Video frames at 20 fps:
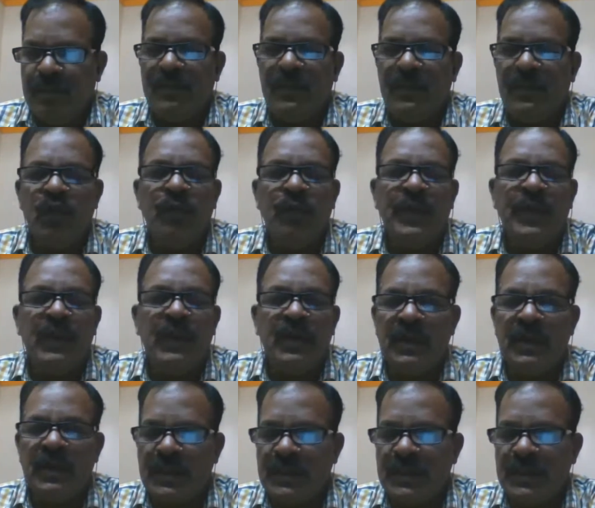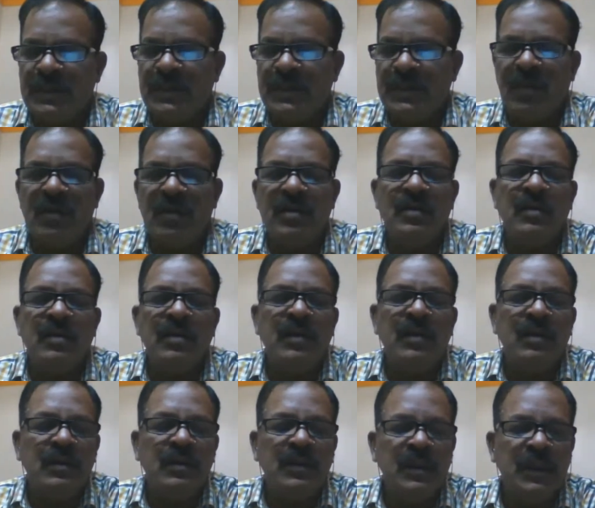European country or
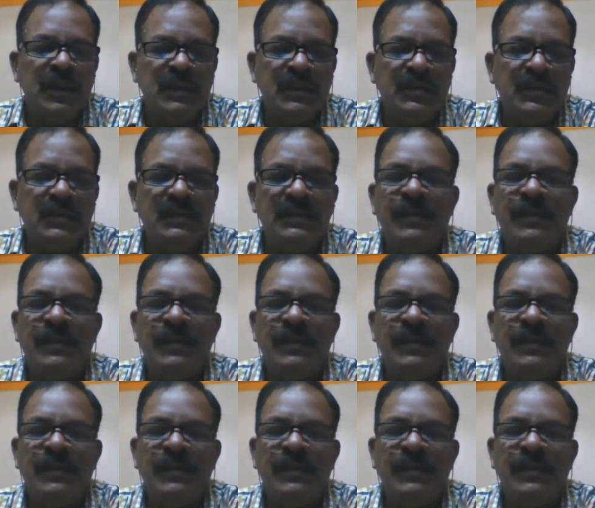this